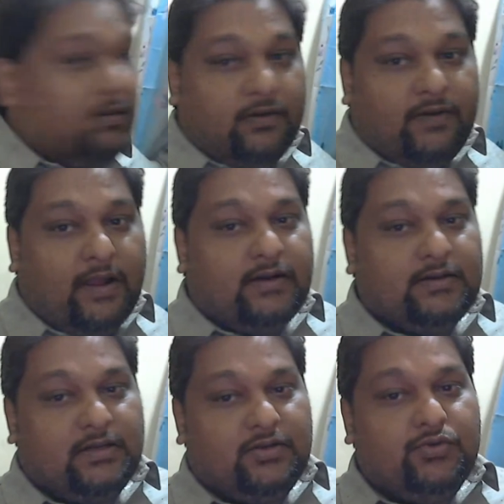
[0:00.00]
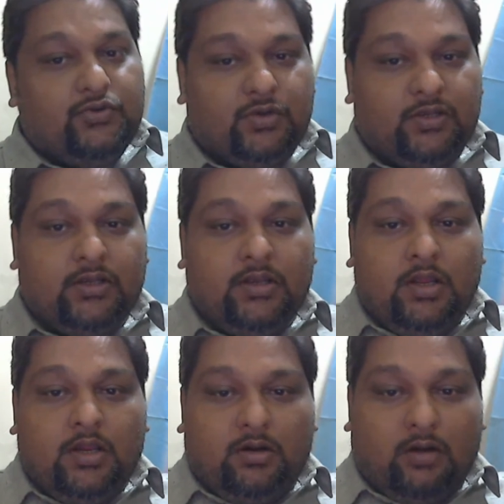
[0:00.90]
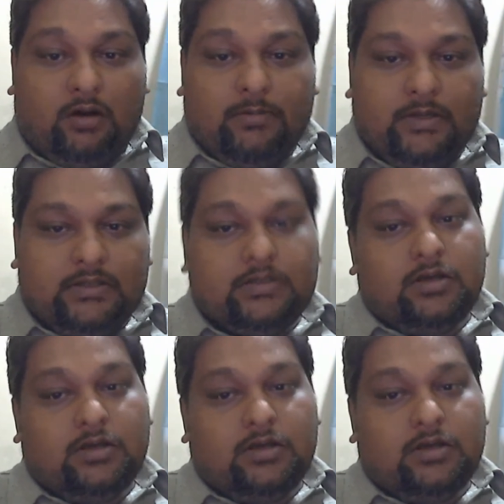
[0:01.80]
The crackers are usually ground based,